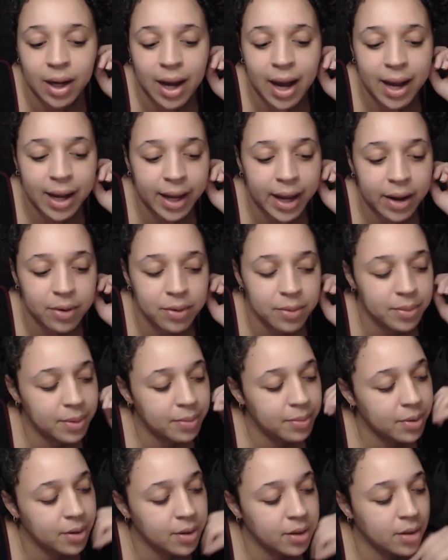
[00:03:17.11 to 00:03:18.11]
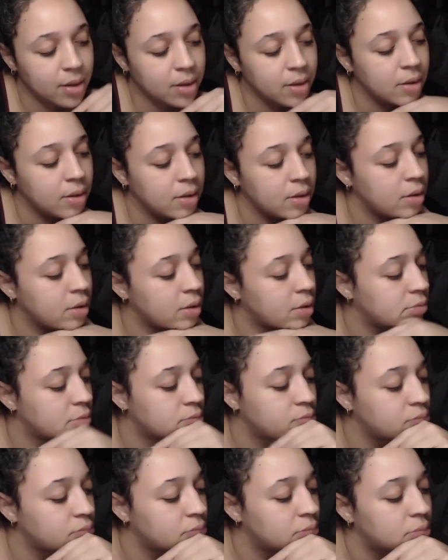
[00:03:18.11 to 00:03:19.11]
I can't remember
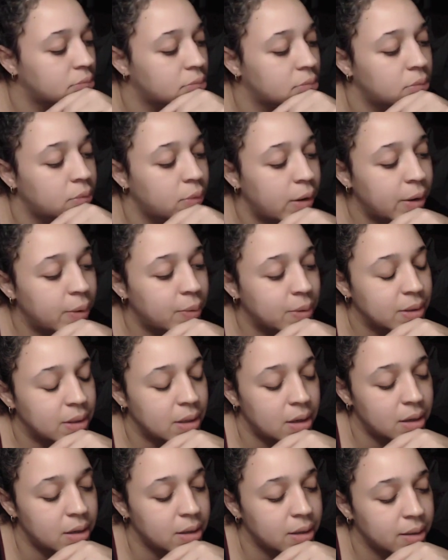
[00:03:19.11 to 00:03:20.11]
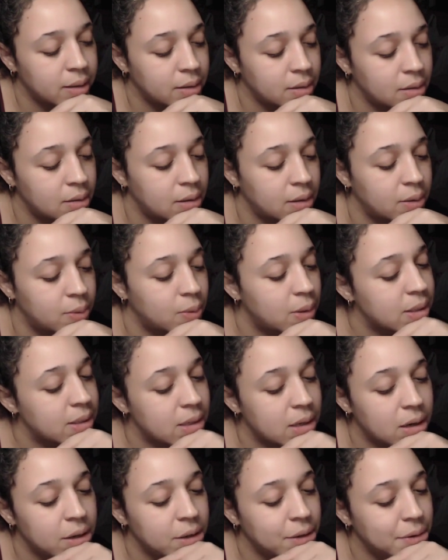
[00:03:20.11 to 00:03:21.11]
what it was on. It
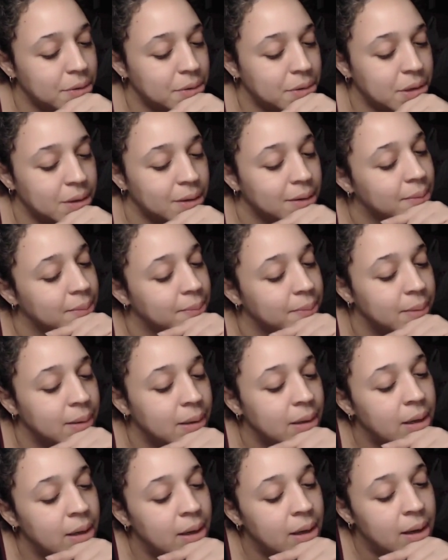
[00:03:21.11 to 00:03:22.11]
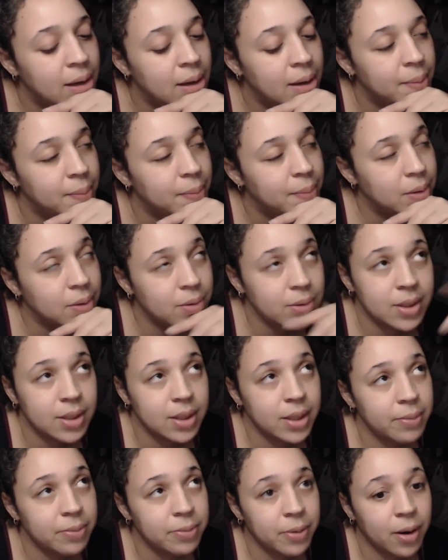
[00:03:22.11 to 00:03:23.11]
wasn't on YouTube, but it was
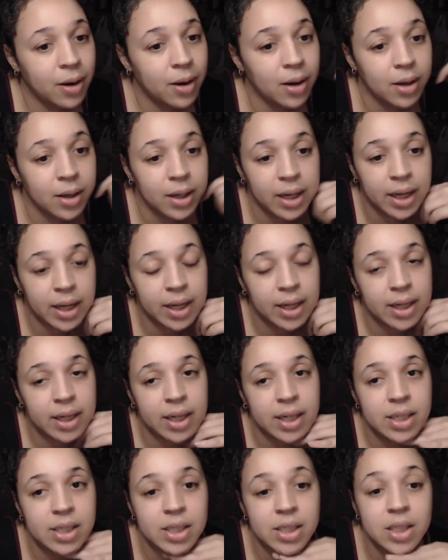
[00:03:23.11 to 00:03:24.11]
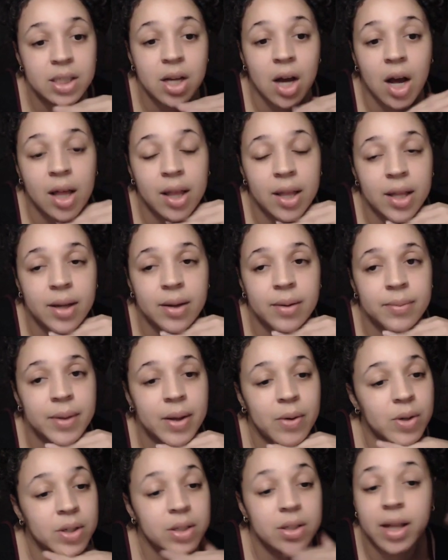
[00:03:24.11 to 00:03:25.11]
leapfrog and it just taught them.
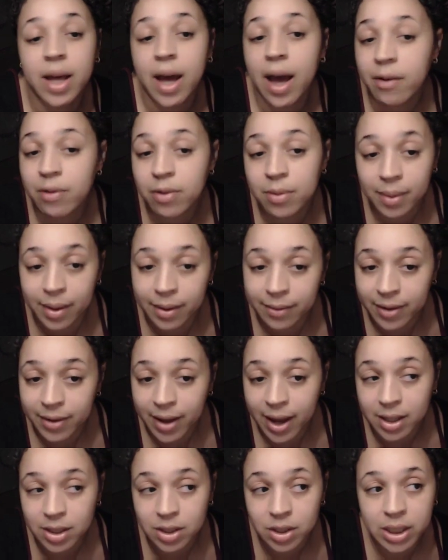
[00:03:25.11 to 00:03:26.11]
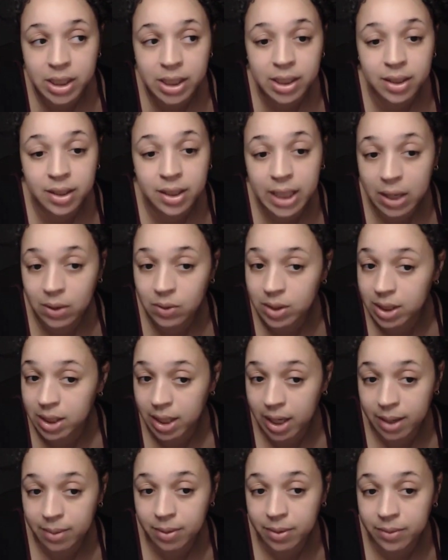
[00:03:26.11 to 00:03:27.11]
They went to the alphabet factory. That was the
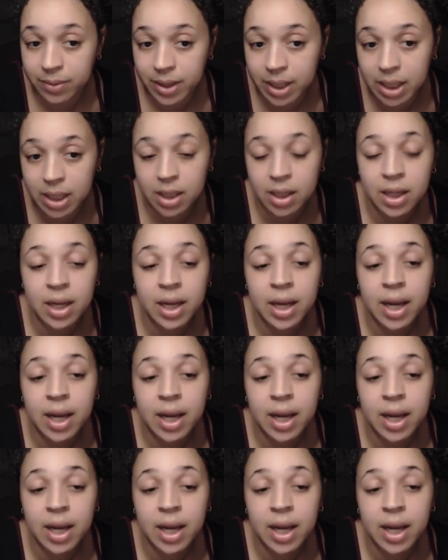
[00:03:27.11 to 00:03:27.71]
name of it.